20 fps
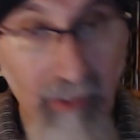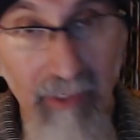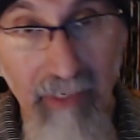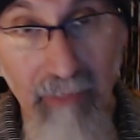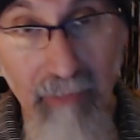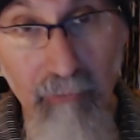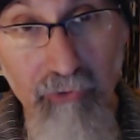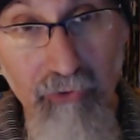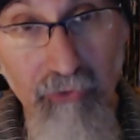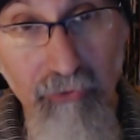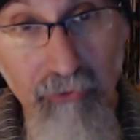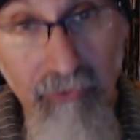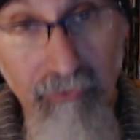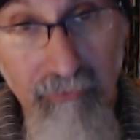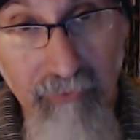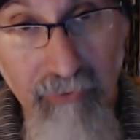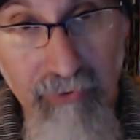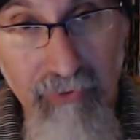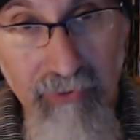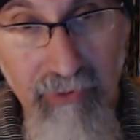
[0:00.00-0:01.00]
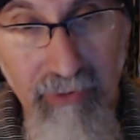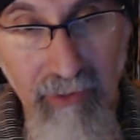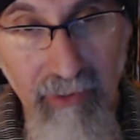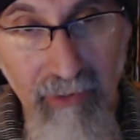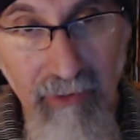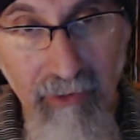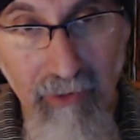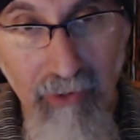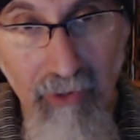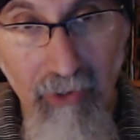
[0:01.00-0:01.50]
I went to
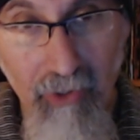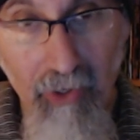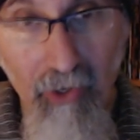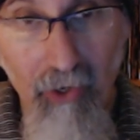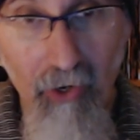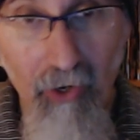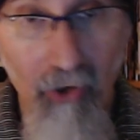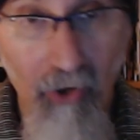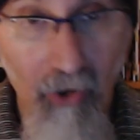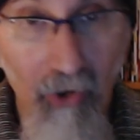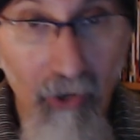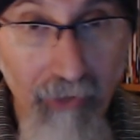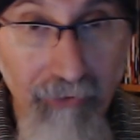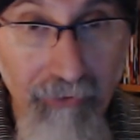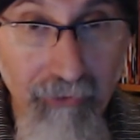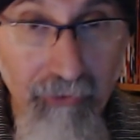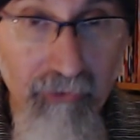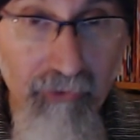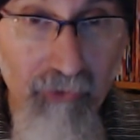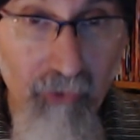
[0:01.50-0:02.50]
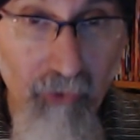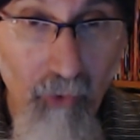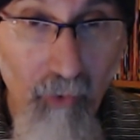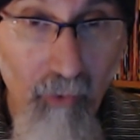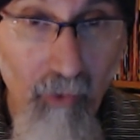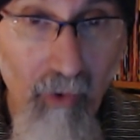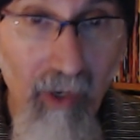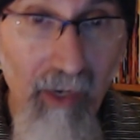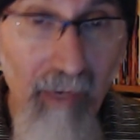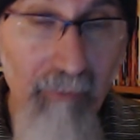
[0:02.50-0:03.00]
university, honors
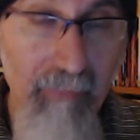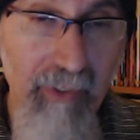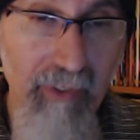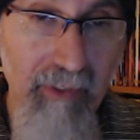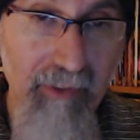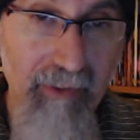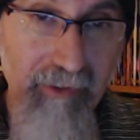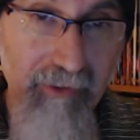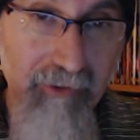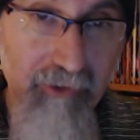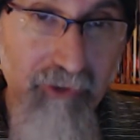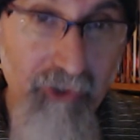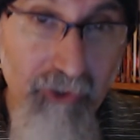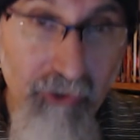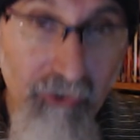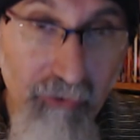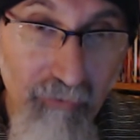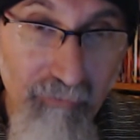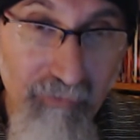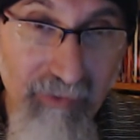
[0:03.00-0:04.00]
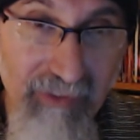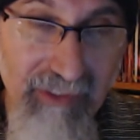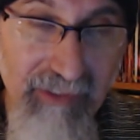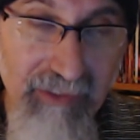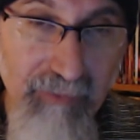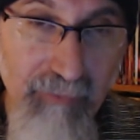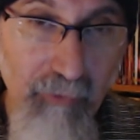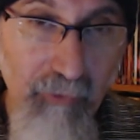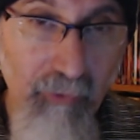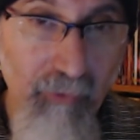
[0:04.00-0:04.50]
co-op
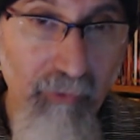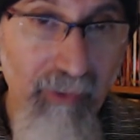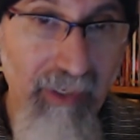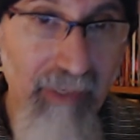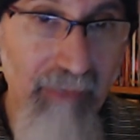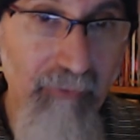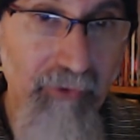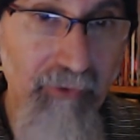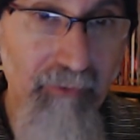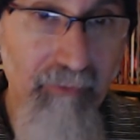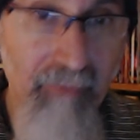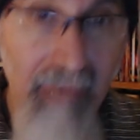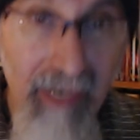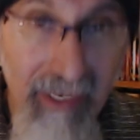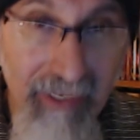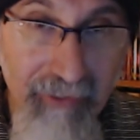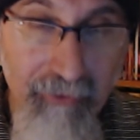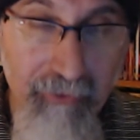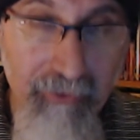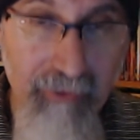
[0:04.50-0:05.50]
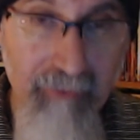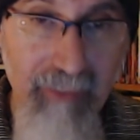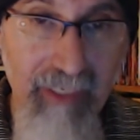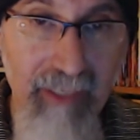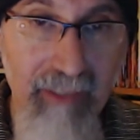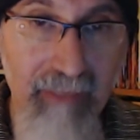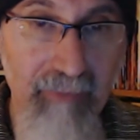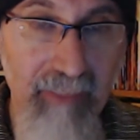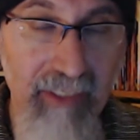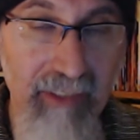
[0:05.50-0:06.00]
geophysics program with a minor in
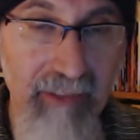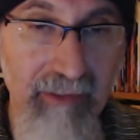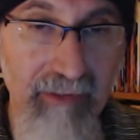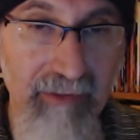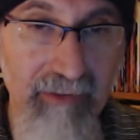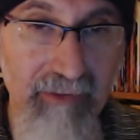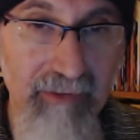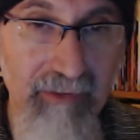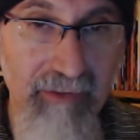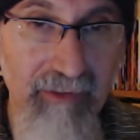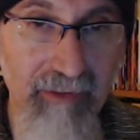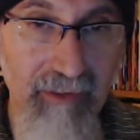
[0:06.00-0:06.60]
mathematics.